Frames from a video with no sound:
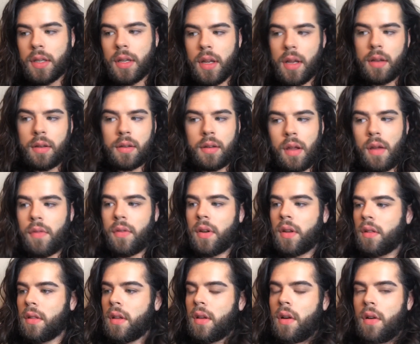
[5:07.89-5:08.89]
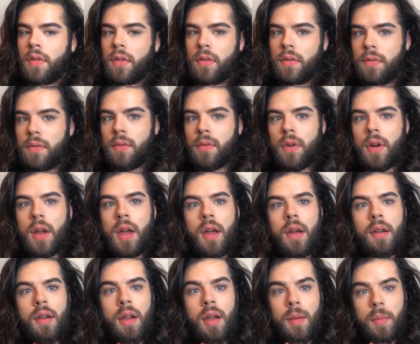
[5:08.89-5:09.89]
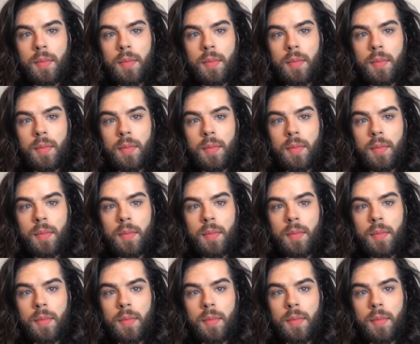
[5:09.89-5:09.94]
I just wanted to show the dew